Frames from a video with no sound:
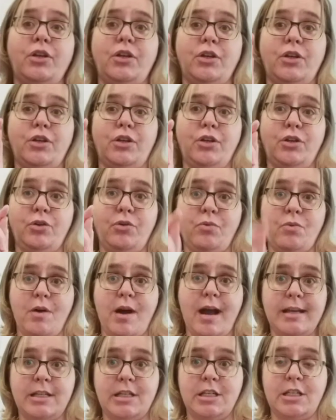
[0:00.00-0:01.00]
you
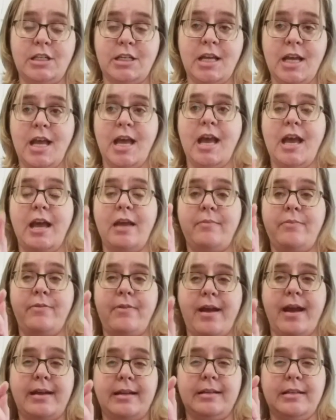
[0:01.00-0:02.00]
watched and
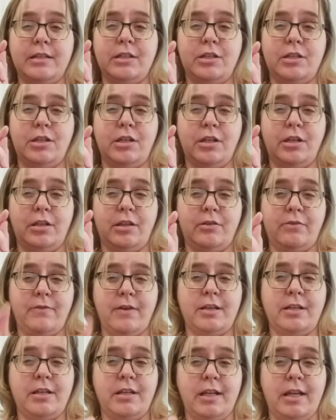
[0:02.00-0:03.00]
practiced the
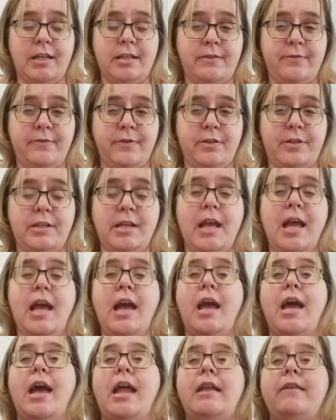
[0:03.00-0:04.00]
Russian dance first.
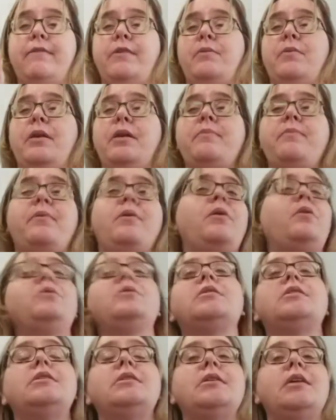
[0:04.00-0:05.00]
And if you want to
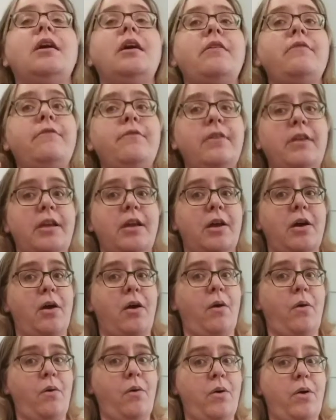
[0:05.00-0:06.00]
post a
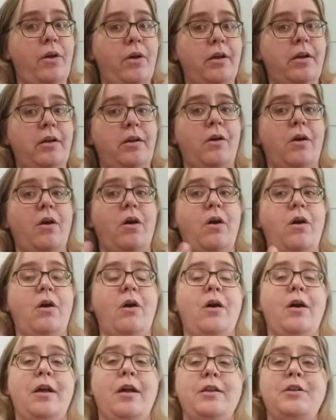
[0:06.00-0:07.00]
video
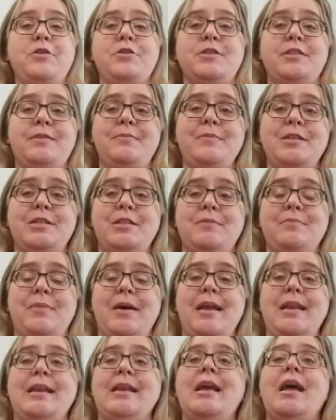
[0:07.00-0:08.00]
on your submission
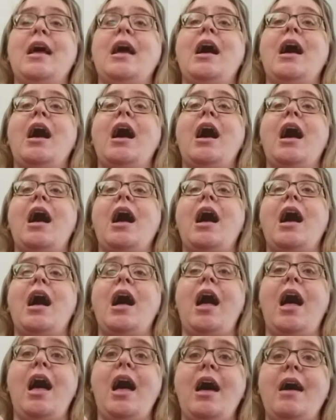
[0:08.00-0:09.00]
button
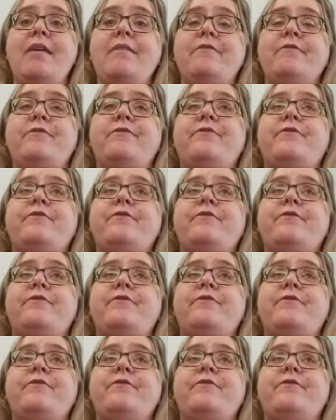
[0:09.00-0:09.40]
of